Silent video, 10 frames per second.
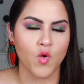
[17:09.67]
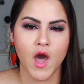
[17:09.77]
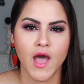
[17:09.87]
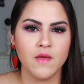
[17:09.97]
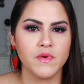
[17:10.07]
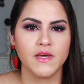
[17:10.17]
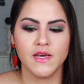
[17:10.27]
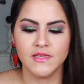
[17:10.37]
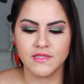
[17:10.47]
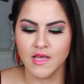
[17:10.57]
Why?
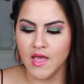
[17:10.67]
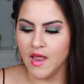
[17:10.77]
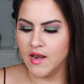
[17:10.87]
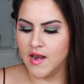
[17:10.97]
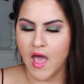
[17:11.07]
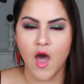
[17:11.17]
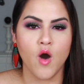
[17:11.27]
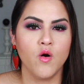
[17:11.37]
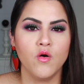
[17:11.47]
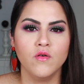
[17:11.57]
Because
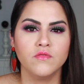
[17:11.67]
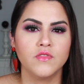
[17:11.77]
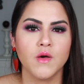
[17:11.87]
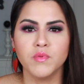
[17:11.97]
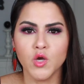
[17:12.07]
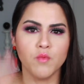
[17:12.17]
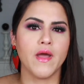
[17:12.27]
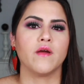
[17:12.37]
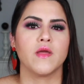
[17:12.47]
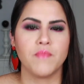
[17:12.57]
now the
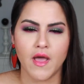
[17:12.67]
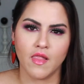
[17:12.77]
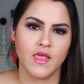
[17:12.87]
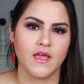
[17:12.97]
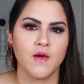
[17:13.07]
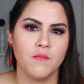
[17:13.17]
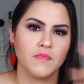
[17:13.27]
blueberry palette